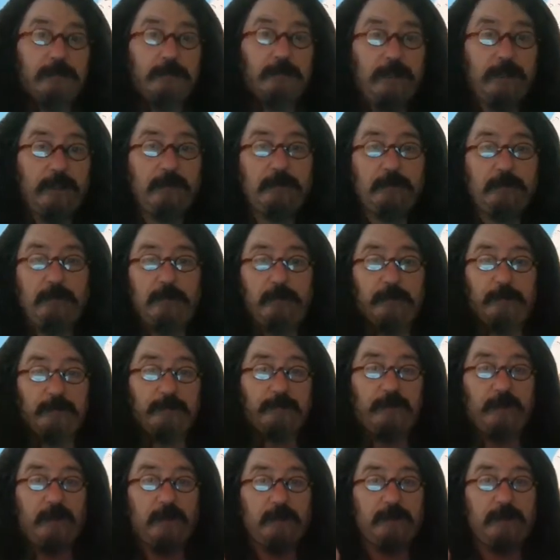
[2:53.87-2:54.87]
They thought it
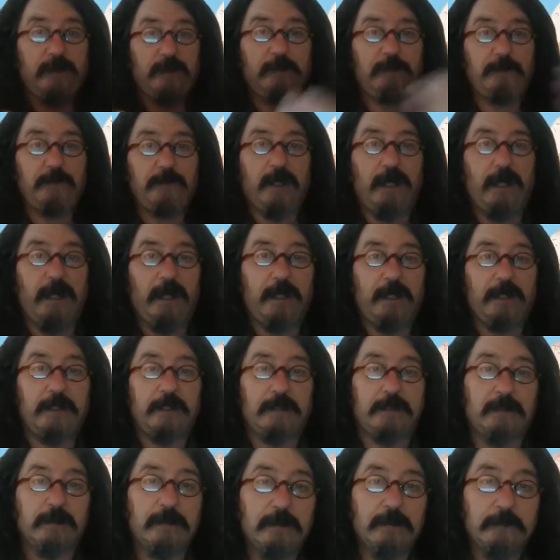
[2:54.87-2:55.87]
was perfectly
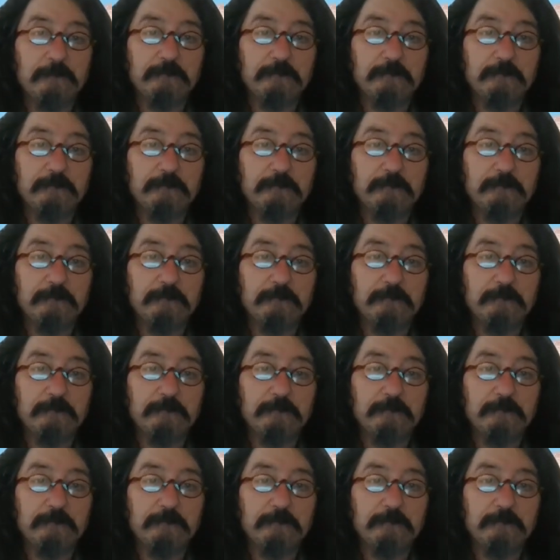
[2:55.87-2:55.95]
fine.